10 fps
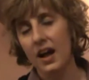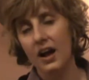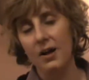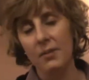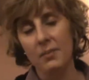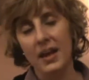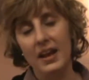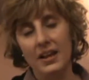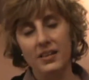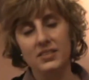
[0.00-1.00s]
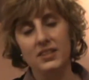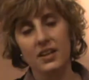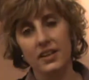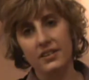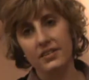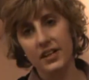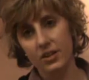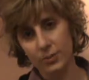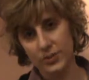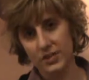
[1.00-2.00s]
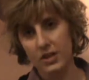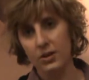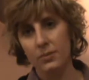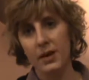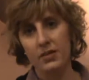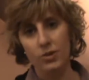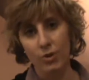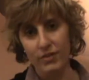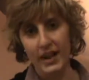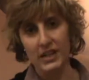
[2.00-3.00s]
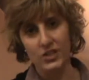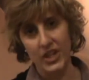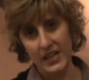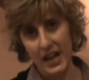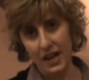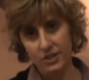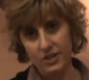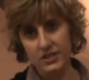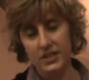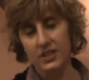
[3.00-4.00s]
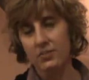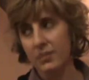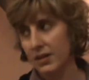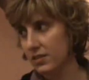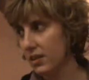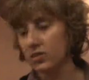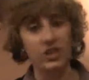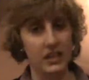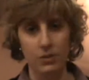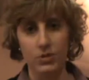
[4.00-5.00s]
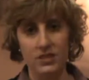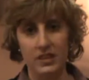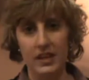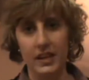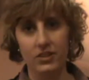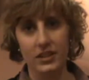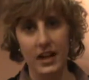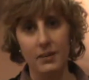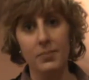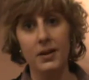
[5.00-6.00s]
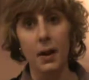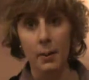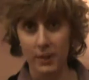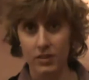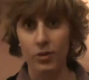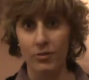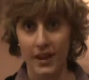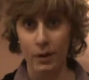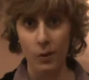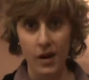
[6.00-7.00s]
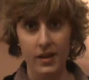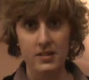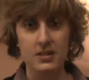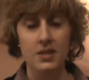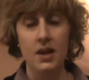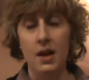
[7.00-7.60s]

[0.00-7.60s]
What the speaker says: And the other presenter, Beth Novak and Janie Henderson. Janie wasn't here today, but Beth Novak was.